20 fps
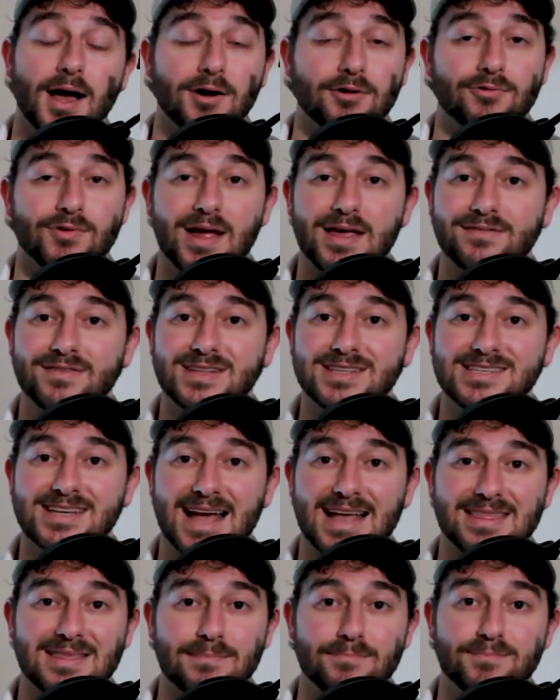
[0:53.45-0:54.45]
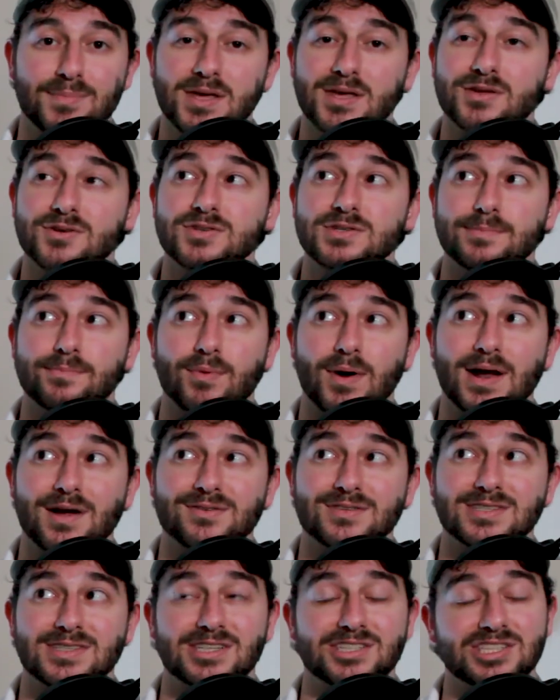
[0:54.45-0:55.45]
Ravens at the Bills,
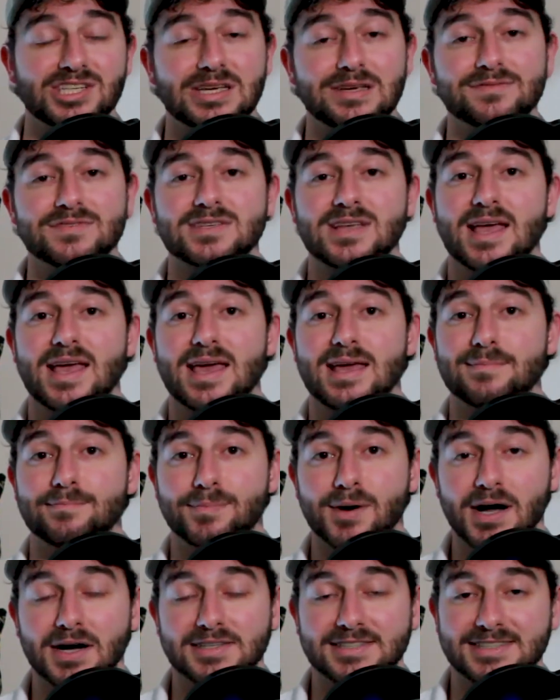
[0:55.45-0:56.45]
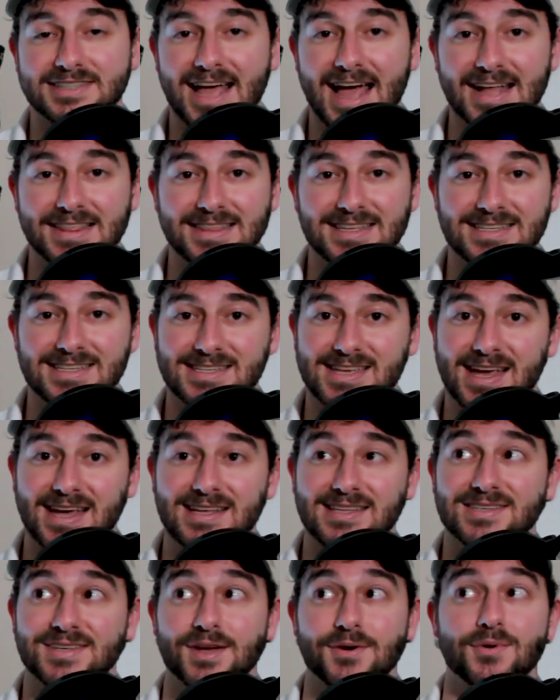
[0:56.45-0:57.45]
Browns at the Chiefs, and Bucks at the
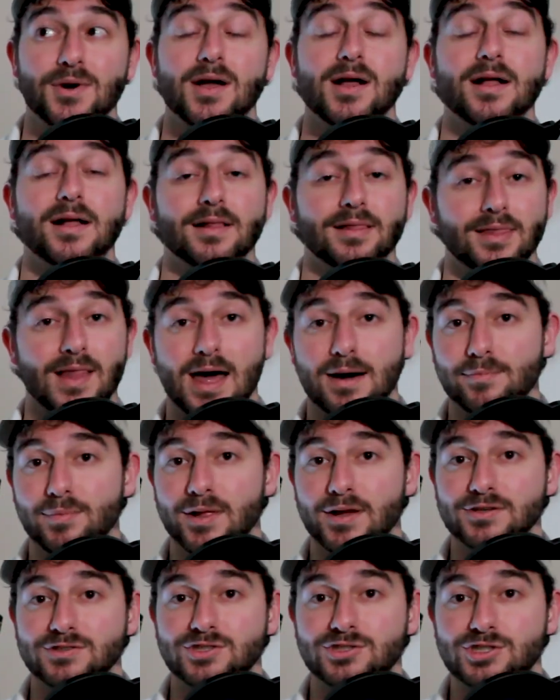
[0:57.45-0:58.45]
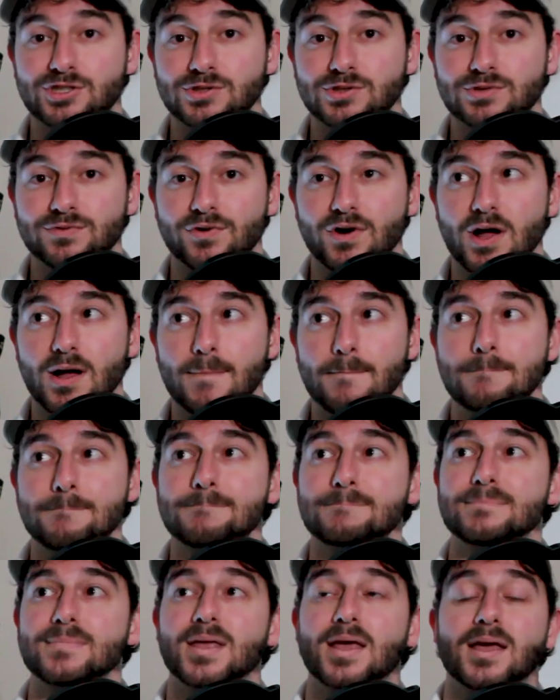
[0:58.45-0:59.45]
Saints. So a lot of players to choose from.
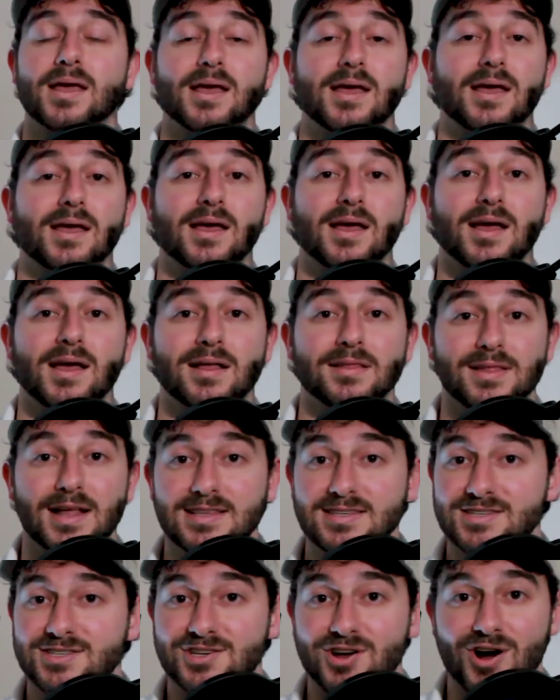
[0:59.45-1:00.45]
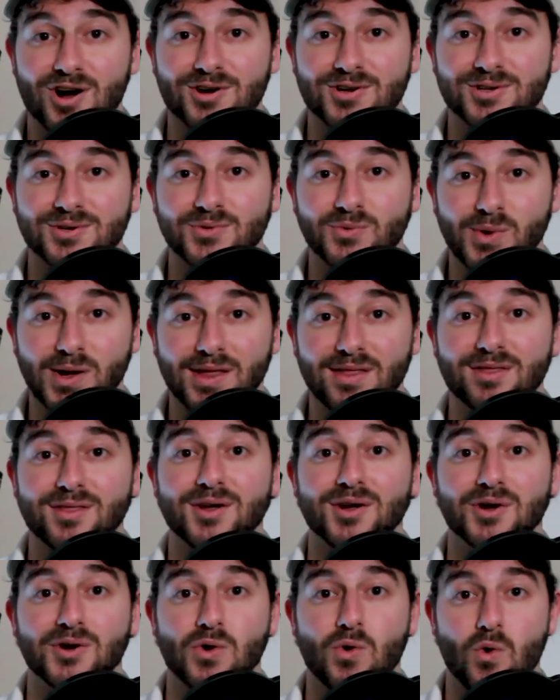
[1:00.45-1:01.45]
Let's start
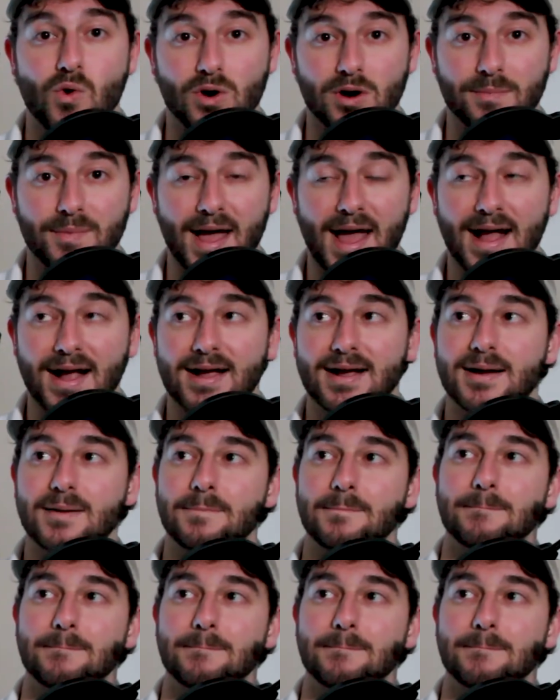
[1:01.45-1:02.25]
with quarterback.